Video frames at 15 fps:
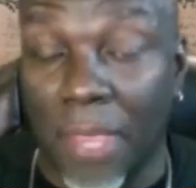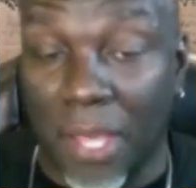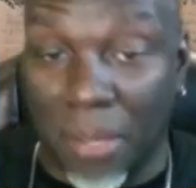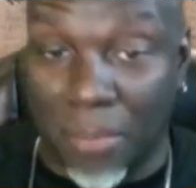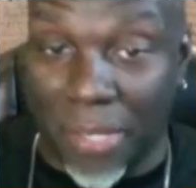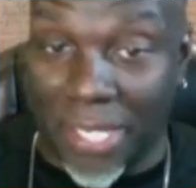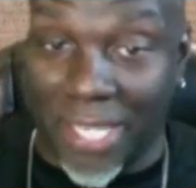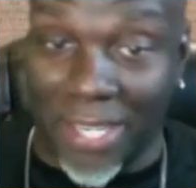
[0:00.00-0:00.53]

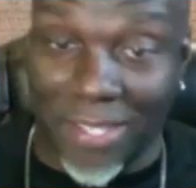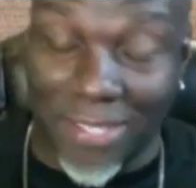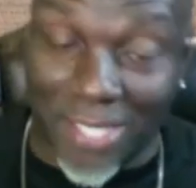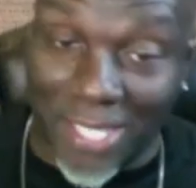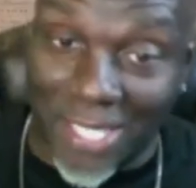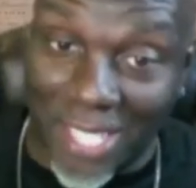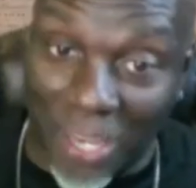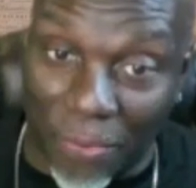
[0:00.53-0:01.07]
But here's
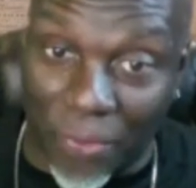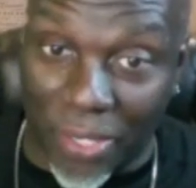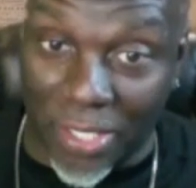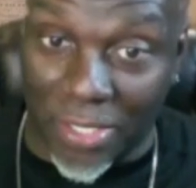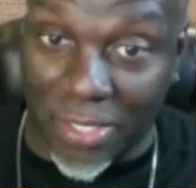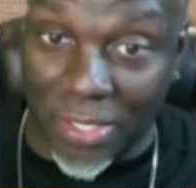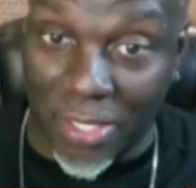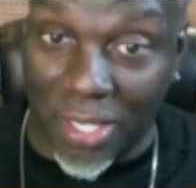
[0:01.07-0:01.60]
the
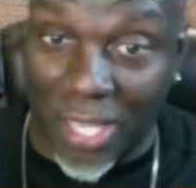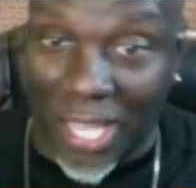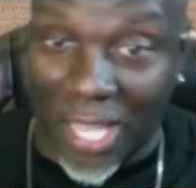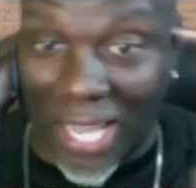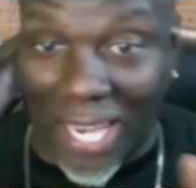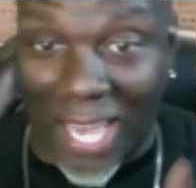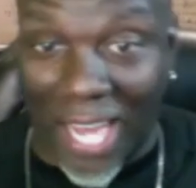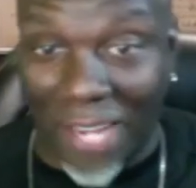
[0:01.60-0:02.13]
difference.
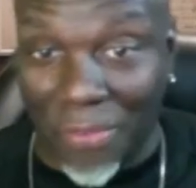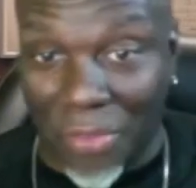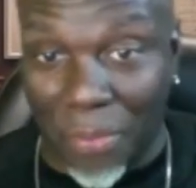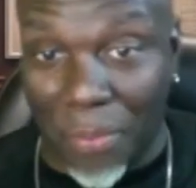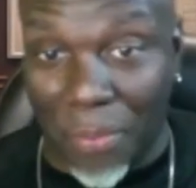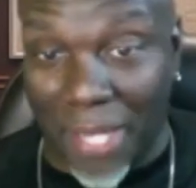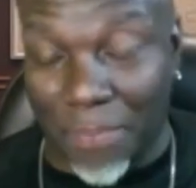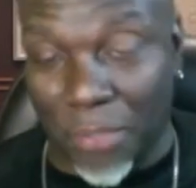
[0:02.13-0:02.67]
A lot of the
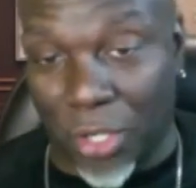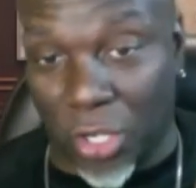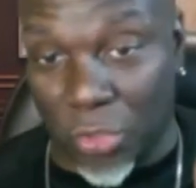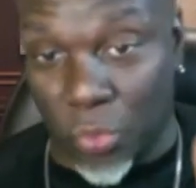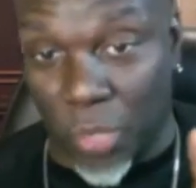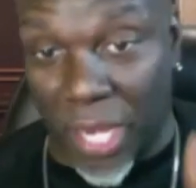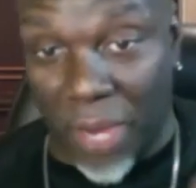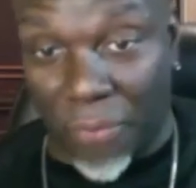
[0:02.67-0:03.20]
men, because
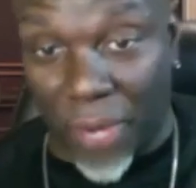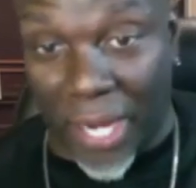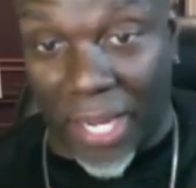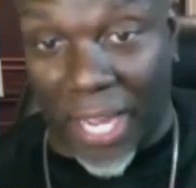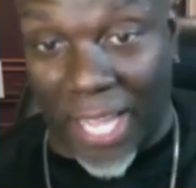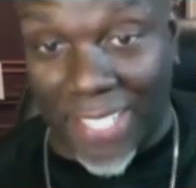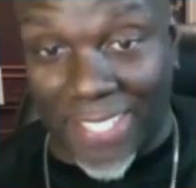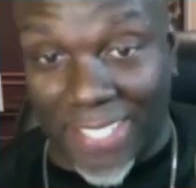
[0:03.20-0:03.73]
whenever I,
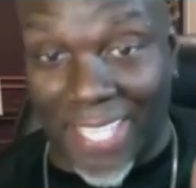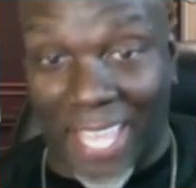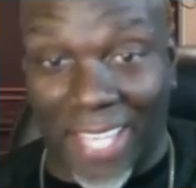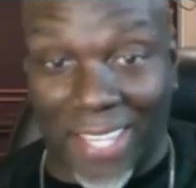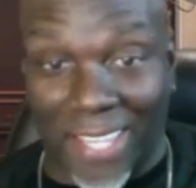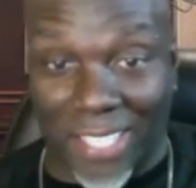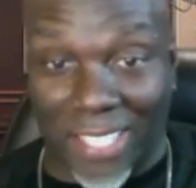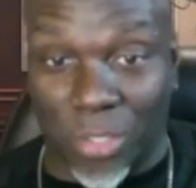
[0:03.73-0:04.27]
I say
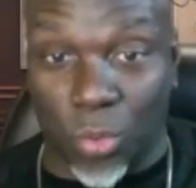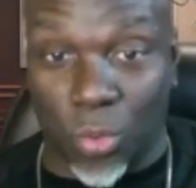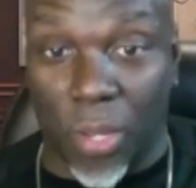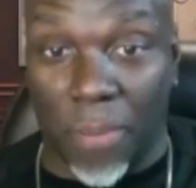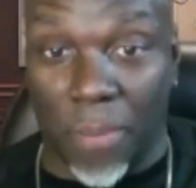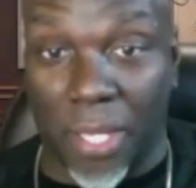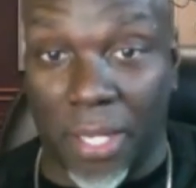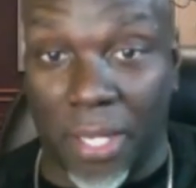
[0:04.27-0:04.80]
this to
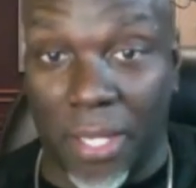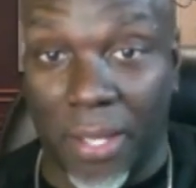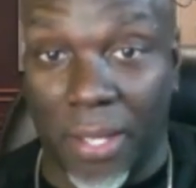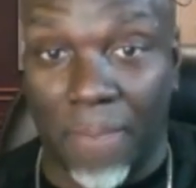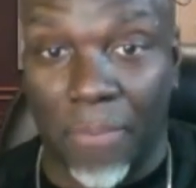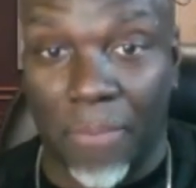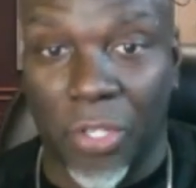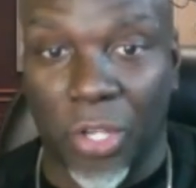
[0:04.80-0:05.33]
women,
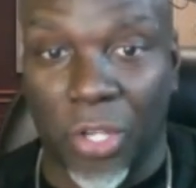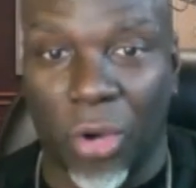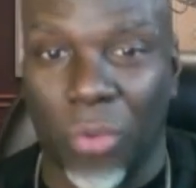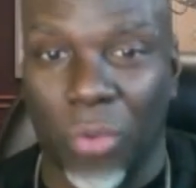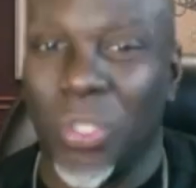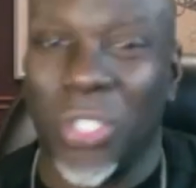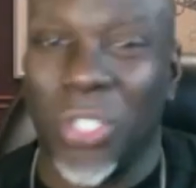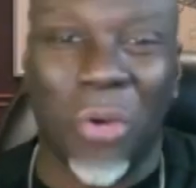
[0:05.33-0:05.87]
you
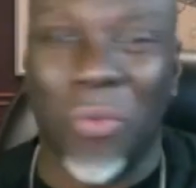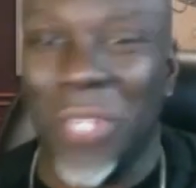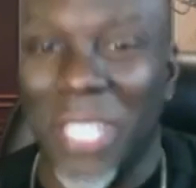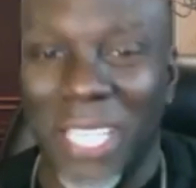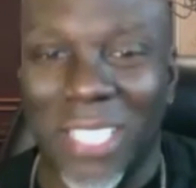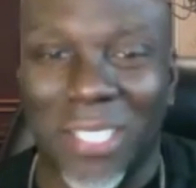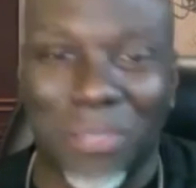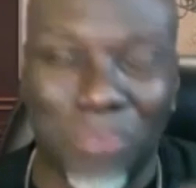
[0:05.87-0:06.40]
know, you don't
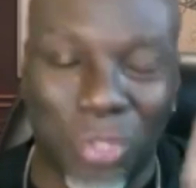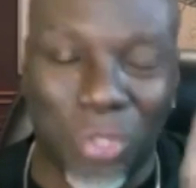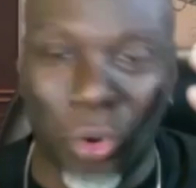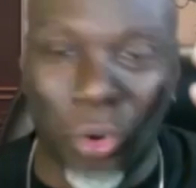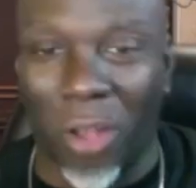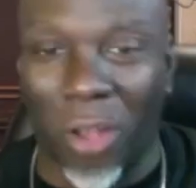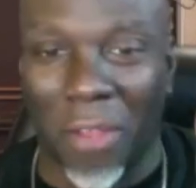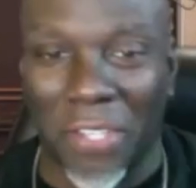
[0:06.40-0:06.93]
need to do
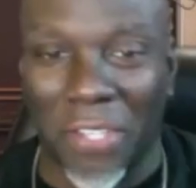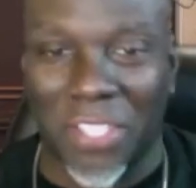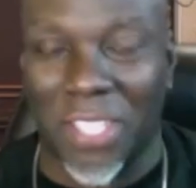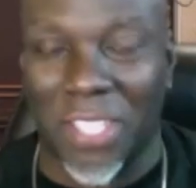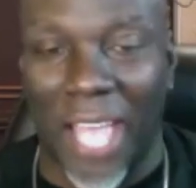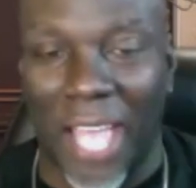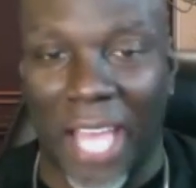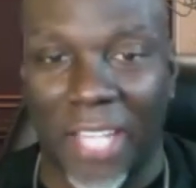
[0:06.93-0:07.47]
all of this
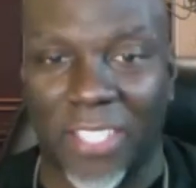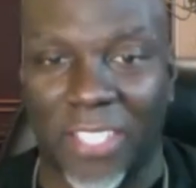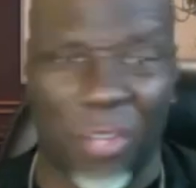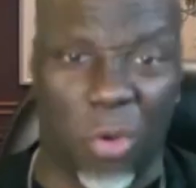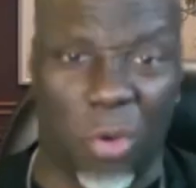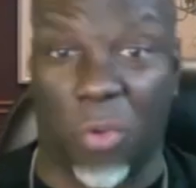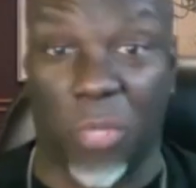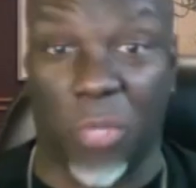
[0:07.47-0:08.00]
and that. They say,
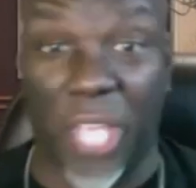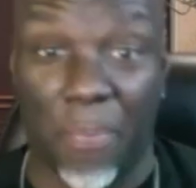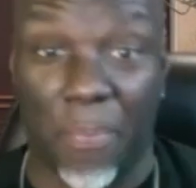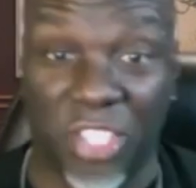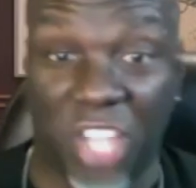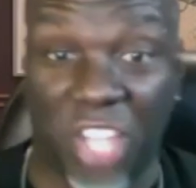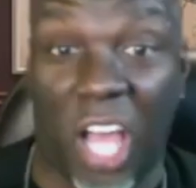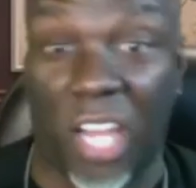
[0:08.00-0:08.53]
well, yeah,
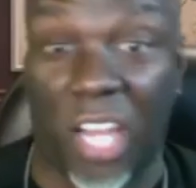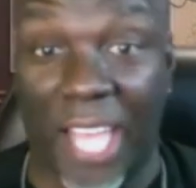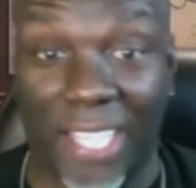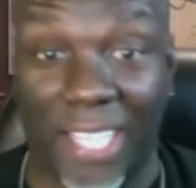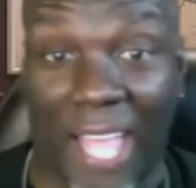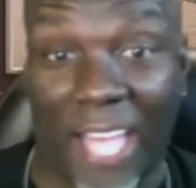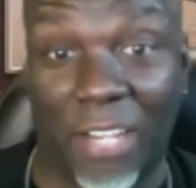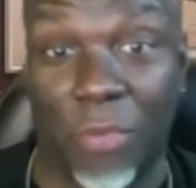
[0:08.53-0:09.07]
but y'all
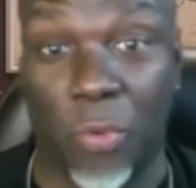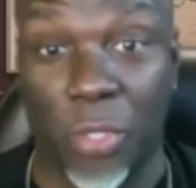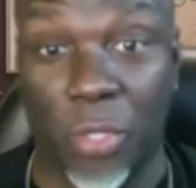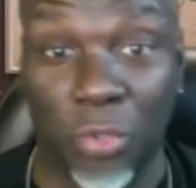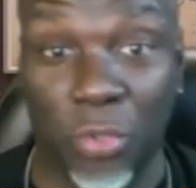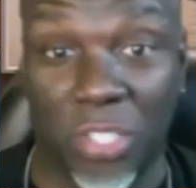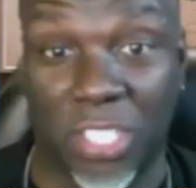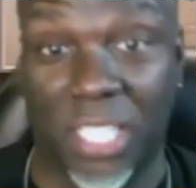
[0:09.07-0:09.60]
like that when
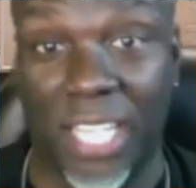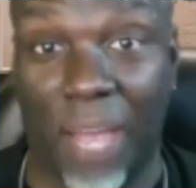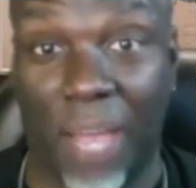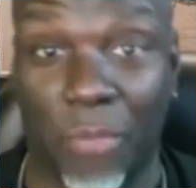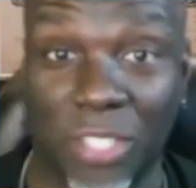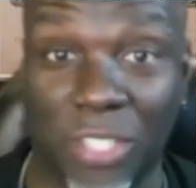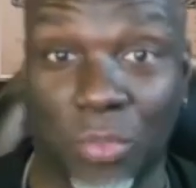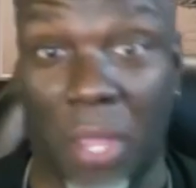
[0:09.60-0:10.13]
you see
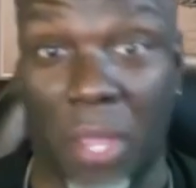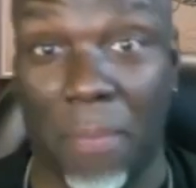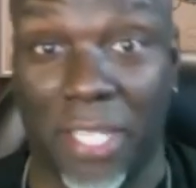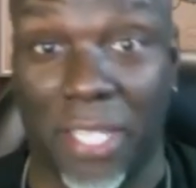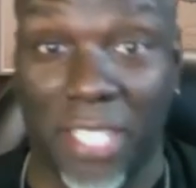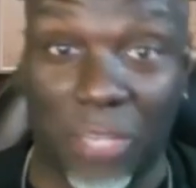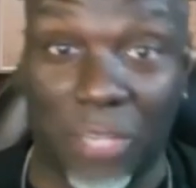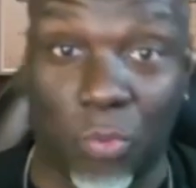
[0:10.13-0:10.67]
that these
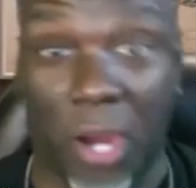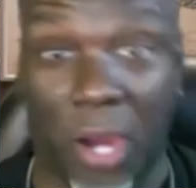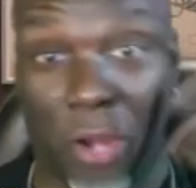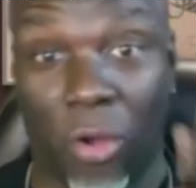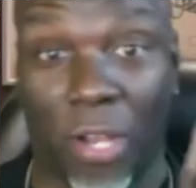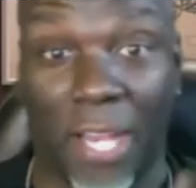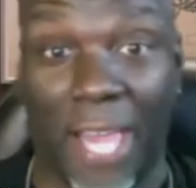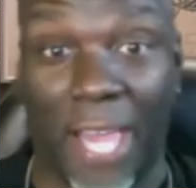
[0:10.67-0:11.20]
women, they wearing
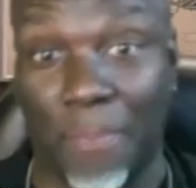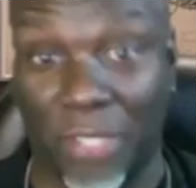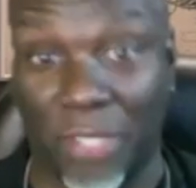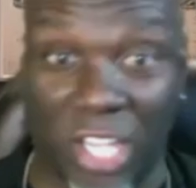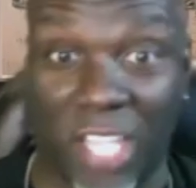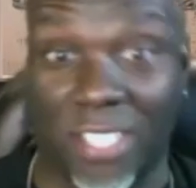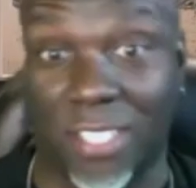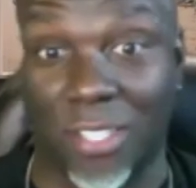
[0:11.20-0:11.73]
all of that,
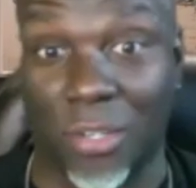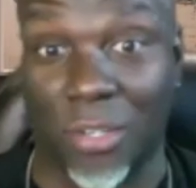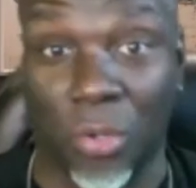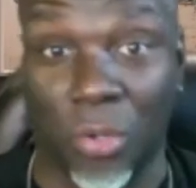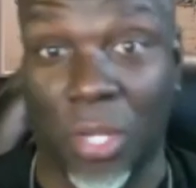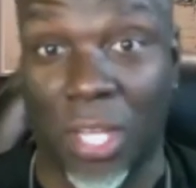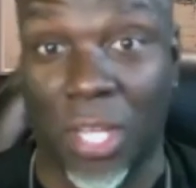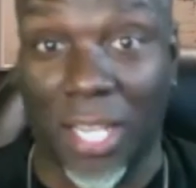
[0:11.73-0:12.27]
but y'all still
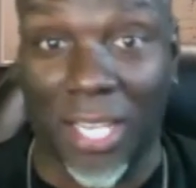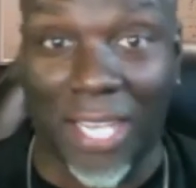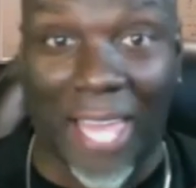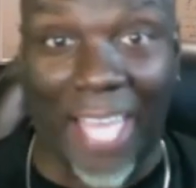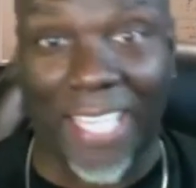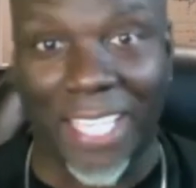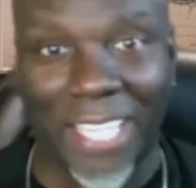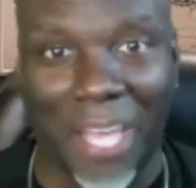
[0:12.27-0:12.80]

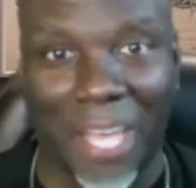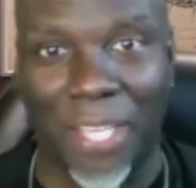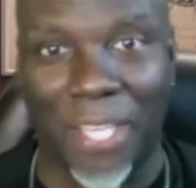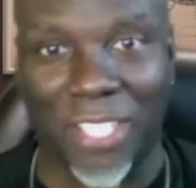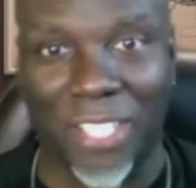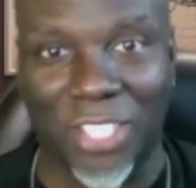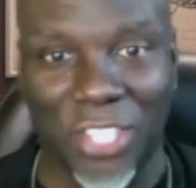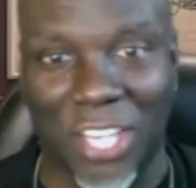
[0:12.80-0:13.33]
liking their
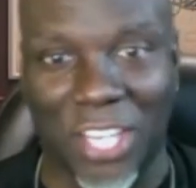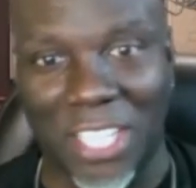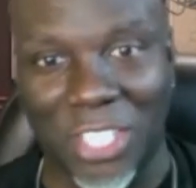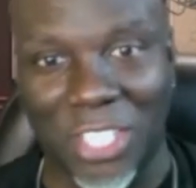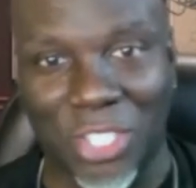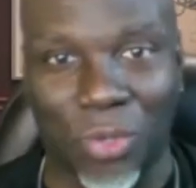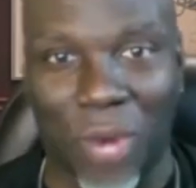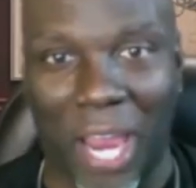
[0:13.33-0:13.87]
pictures on
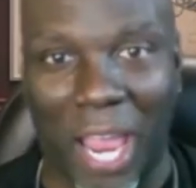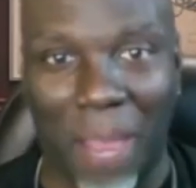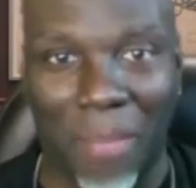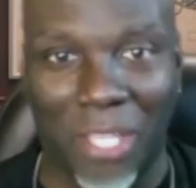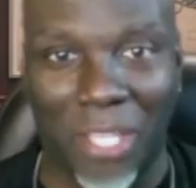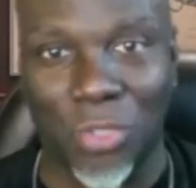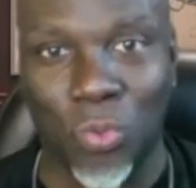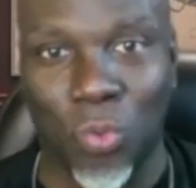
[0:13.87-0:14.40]

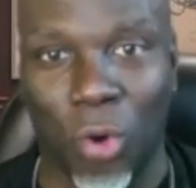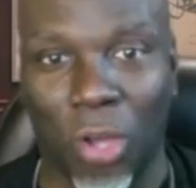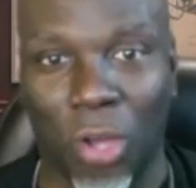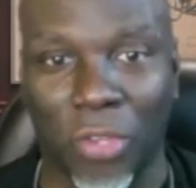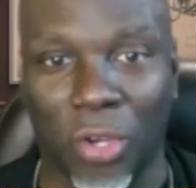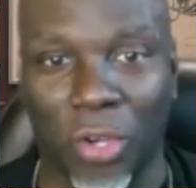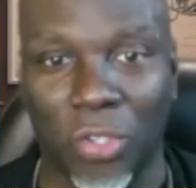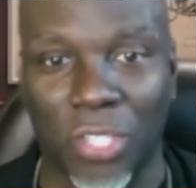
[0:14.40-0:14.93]
Instagram and you want
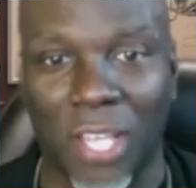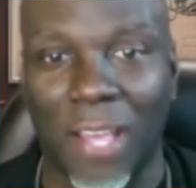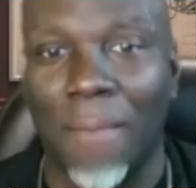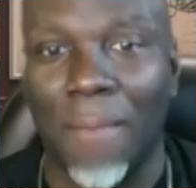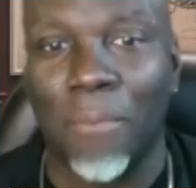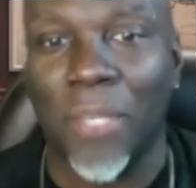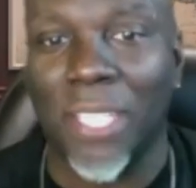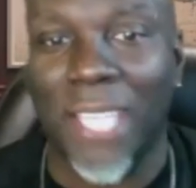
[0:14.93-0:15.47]
those.
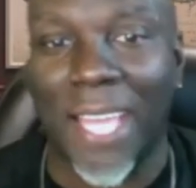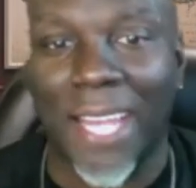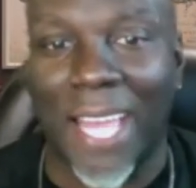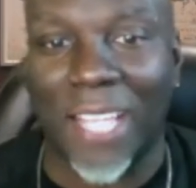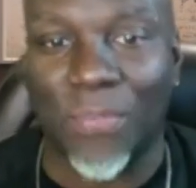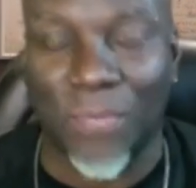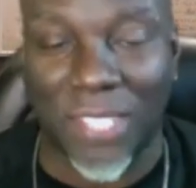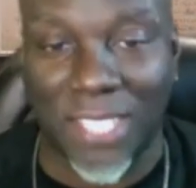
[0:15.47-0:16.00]
But yeah, that's
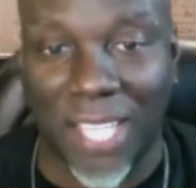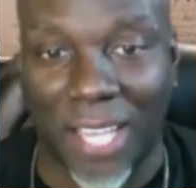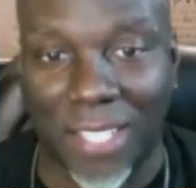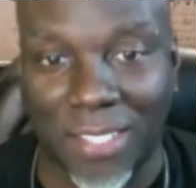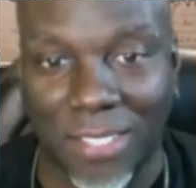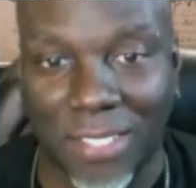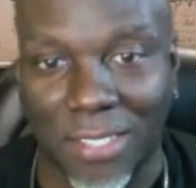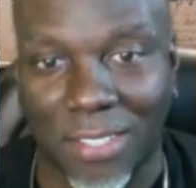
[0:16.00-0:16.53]
for sex.